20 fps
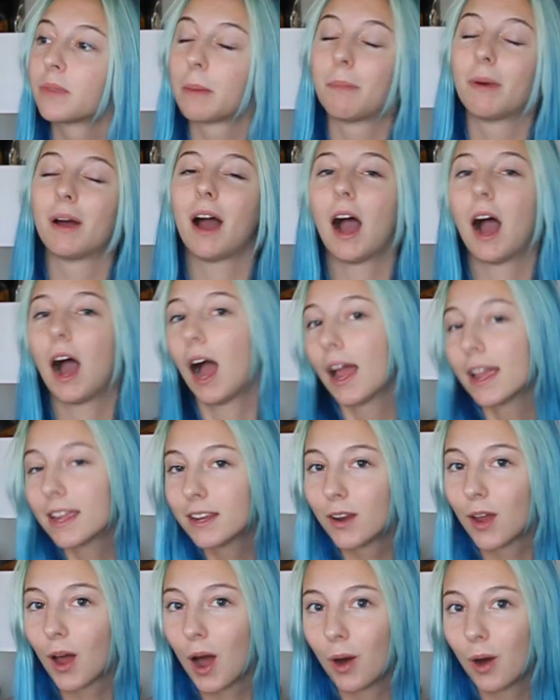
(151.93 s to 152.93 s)
But I
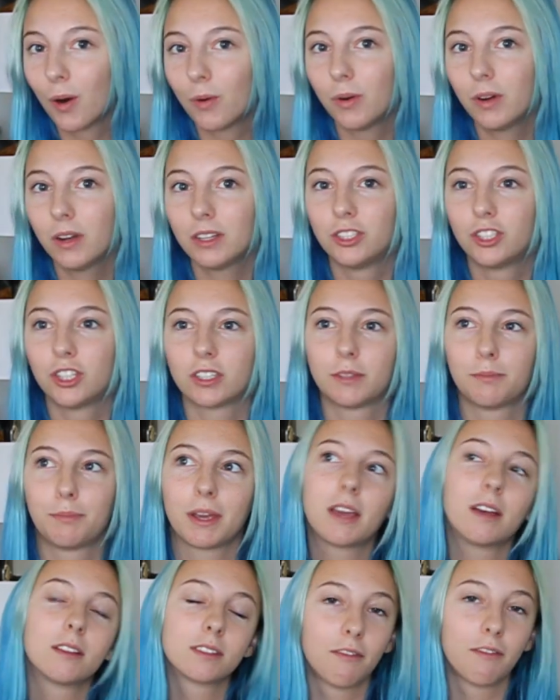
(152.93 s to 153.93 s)
know, just
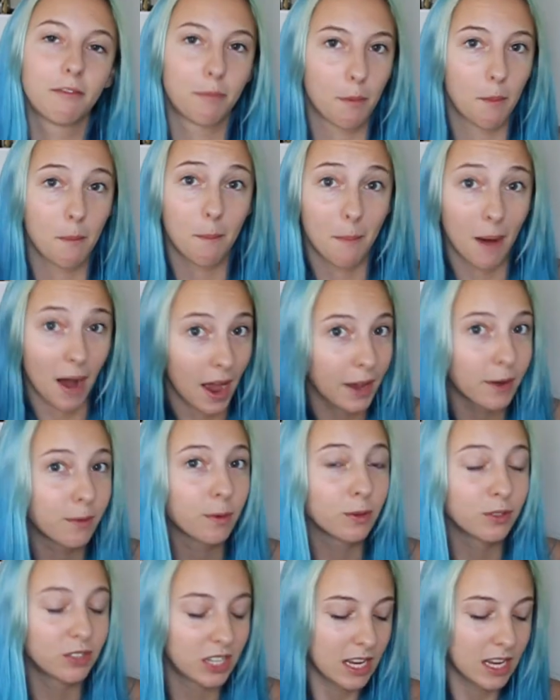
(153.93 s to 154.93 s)
because of my
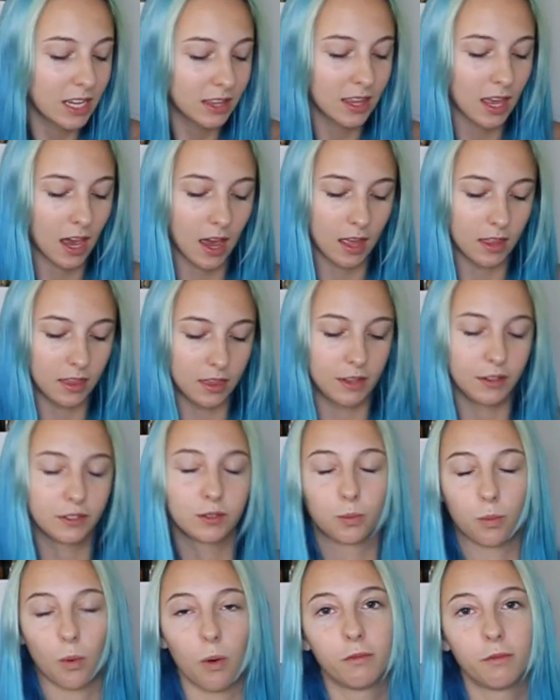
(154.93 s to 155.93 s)
routine, that
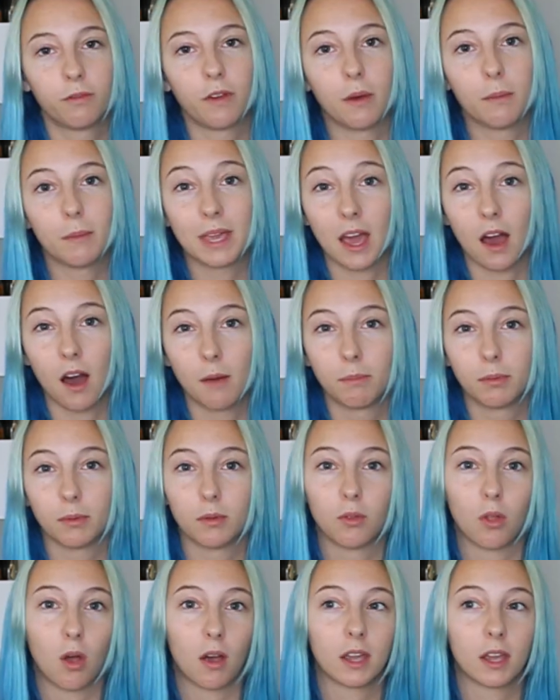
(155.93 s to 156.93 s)
this won't fill me up
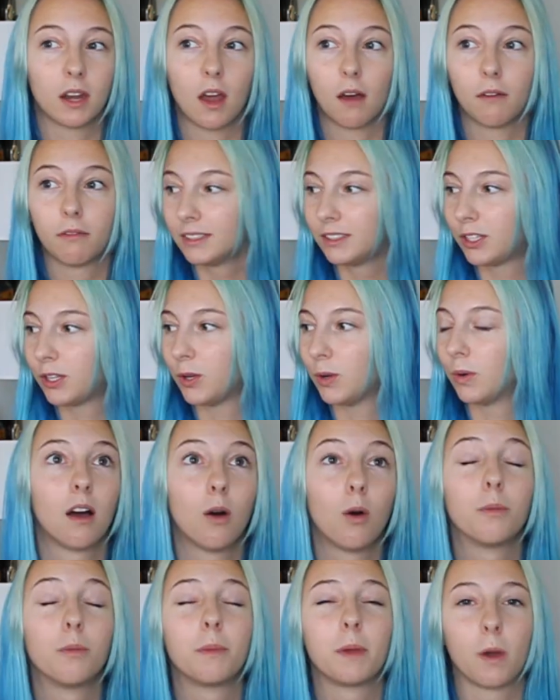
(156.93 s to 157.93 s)
long enough to
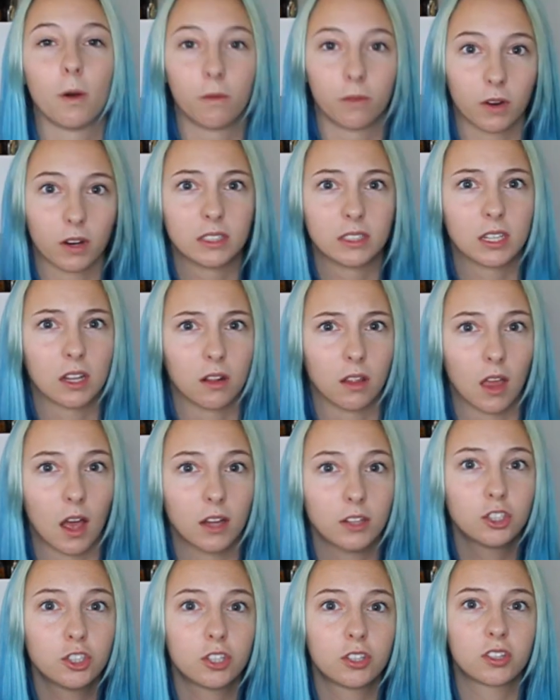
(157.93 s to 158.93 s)
hold me over until
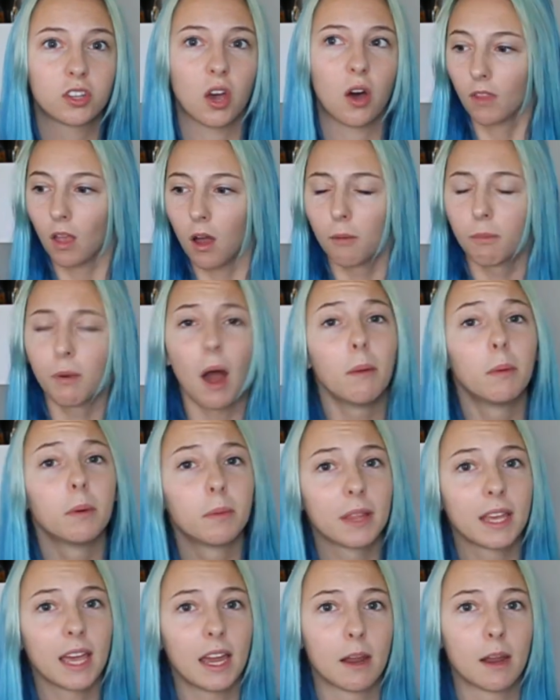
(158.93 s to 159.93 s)
lunch, so I'll
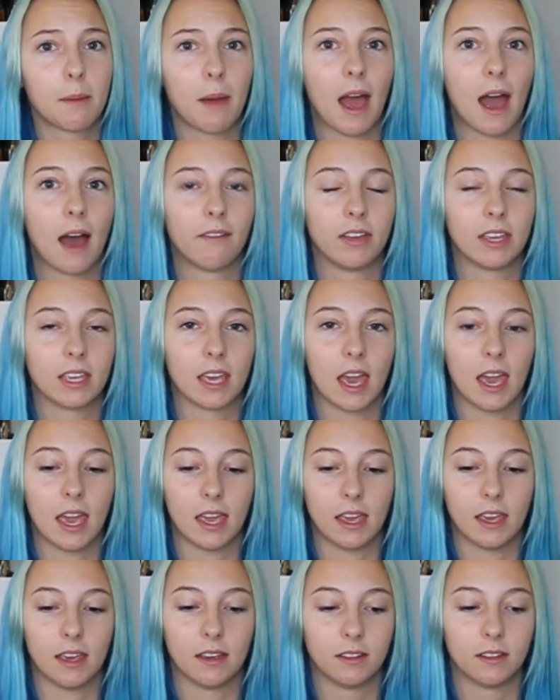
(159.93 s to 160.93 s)
probably end up having
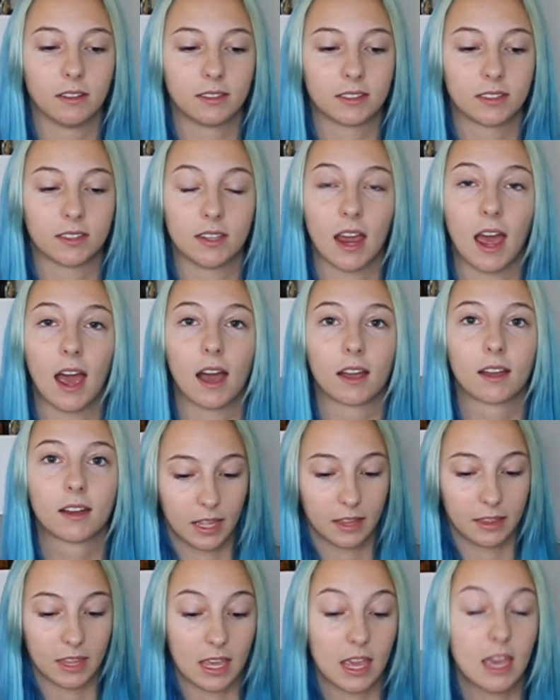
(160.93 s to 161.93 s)
a snack
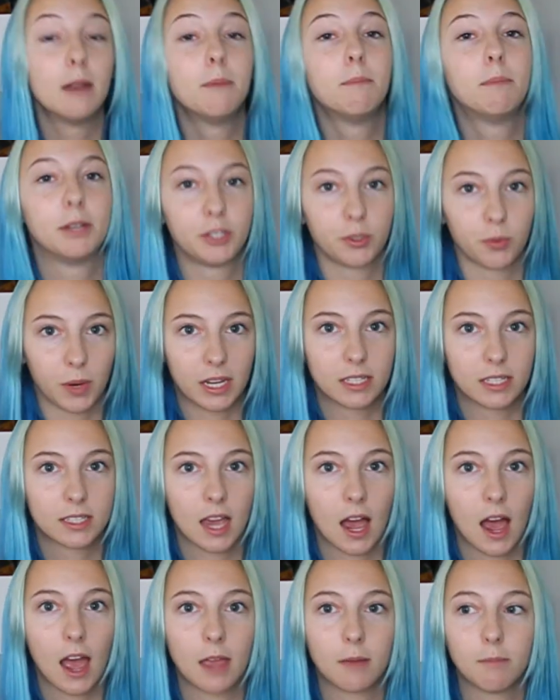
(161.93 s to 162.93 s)
in the in-between
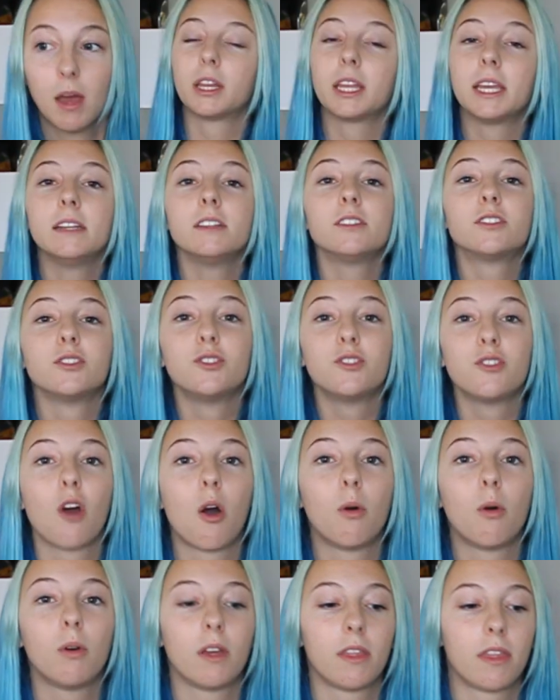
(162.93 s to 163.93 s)
time. Please
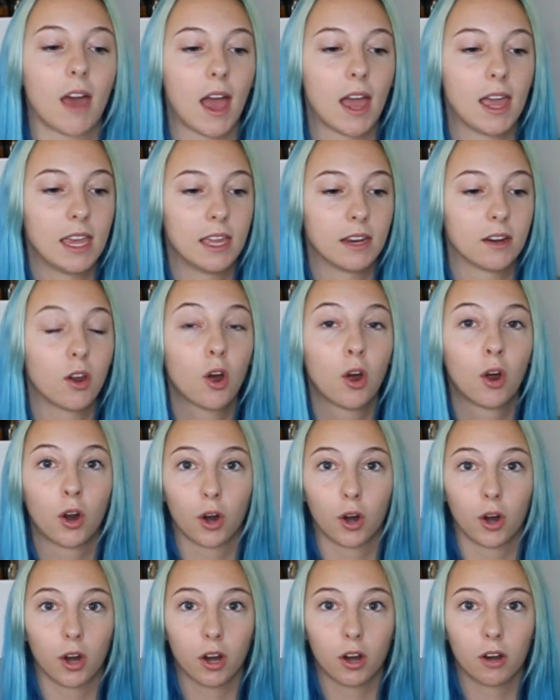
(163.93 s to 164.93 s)
note that in
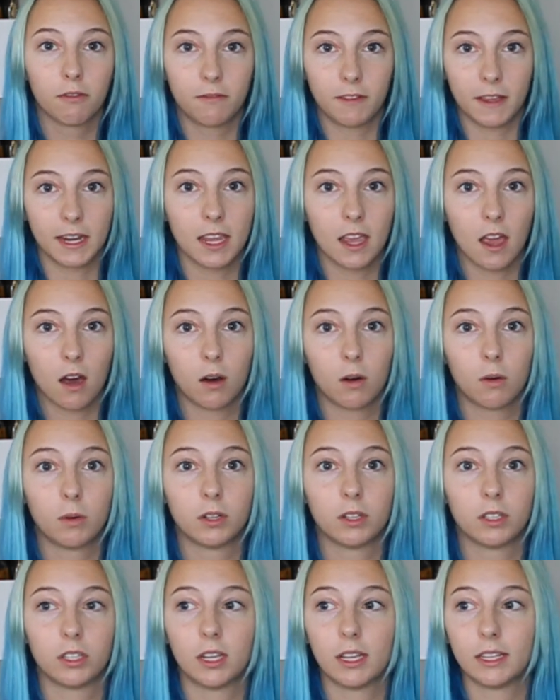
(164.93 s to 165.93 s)
her
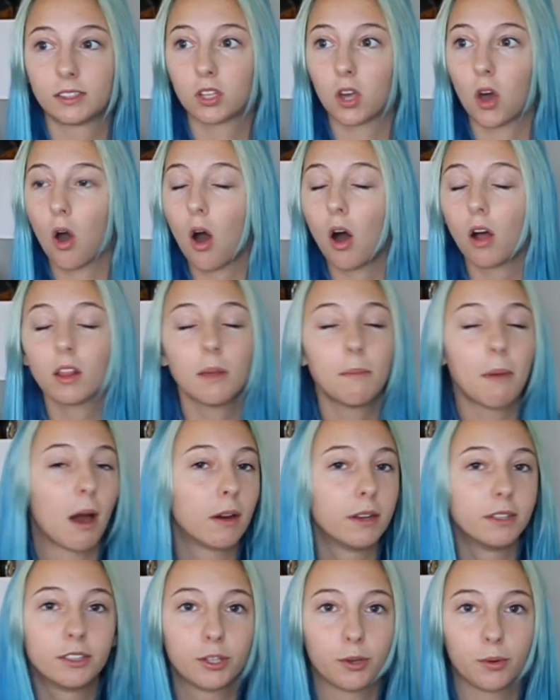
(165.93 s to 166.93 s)
video, it's all
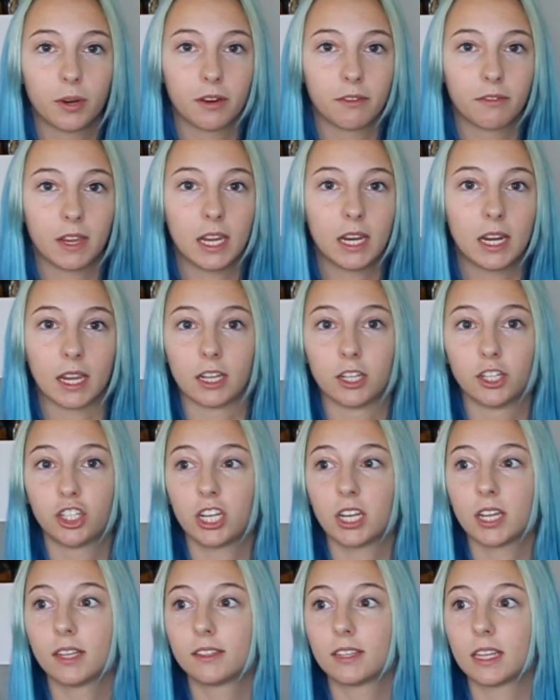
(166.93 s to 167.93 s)
about intuitive eating.
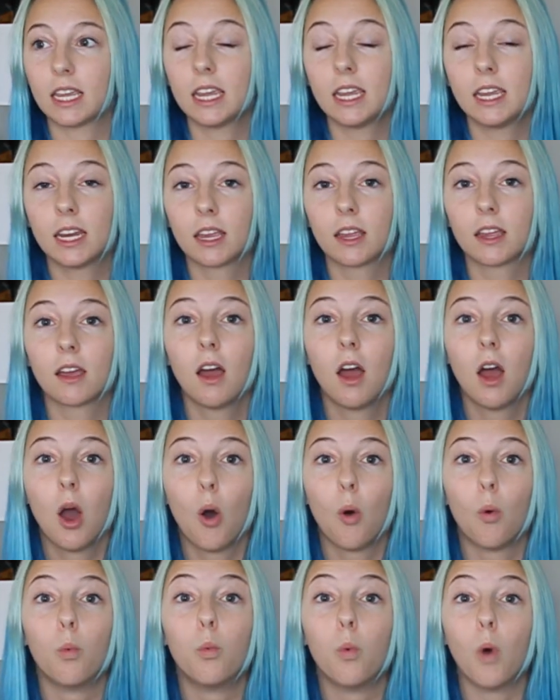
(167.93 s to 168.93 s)
She is eating
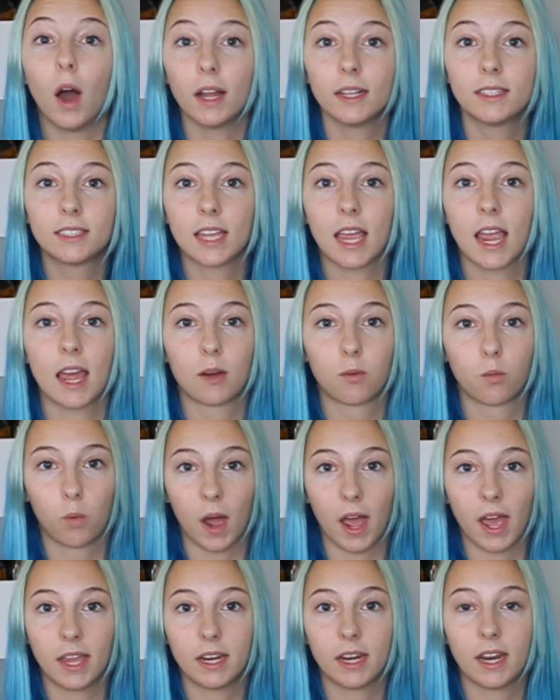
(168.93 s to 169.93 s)
what and
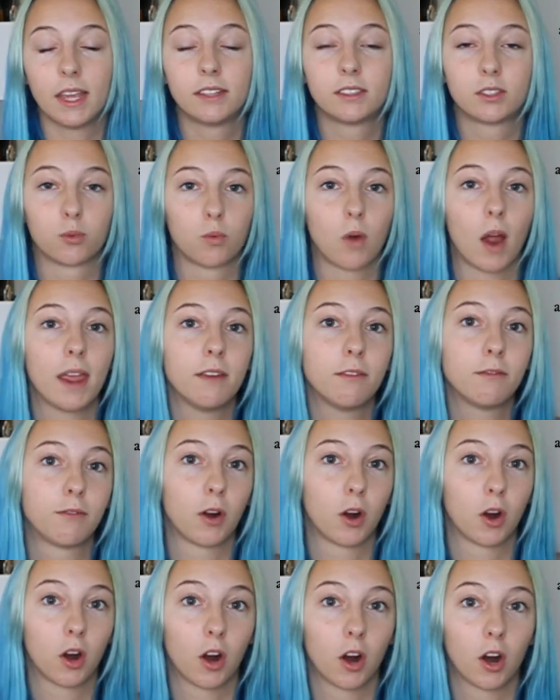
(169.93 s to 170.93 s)
when it's right
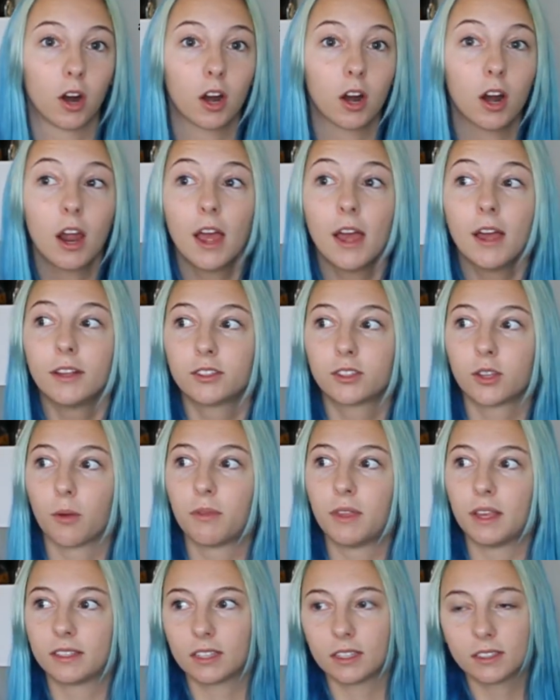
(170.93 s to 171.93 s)
for her, so
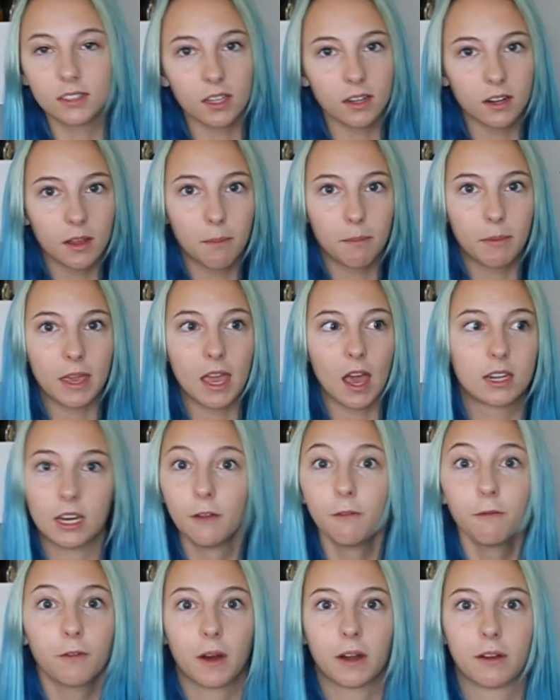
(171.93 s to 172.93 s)
this is gonna be
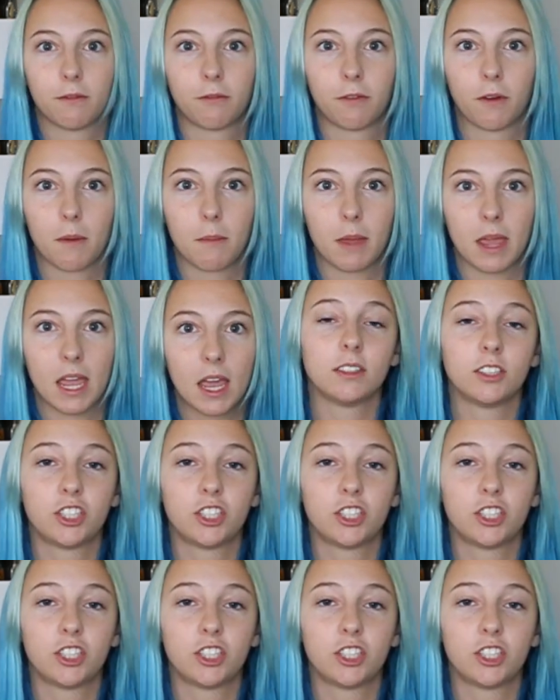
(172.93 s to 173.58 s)
different for me.